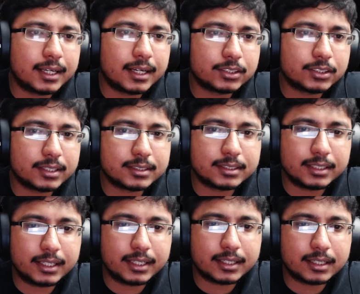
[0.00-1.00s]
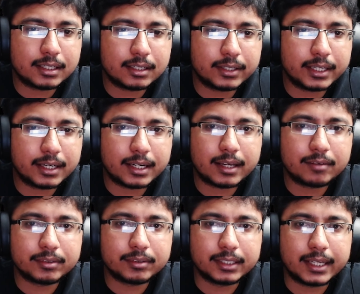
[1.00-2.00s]
as you can see here I have
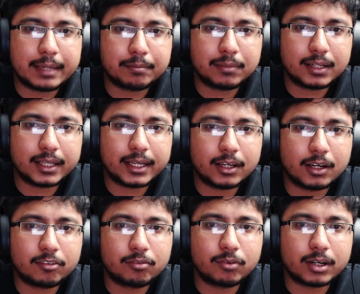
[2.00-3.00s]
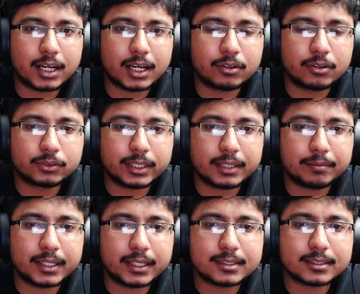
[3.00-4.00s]
in gameplay of 1 hour 20
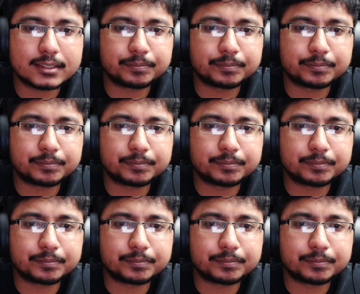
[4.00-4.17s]
minutes.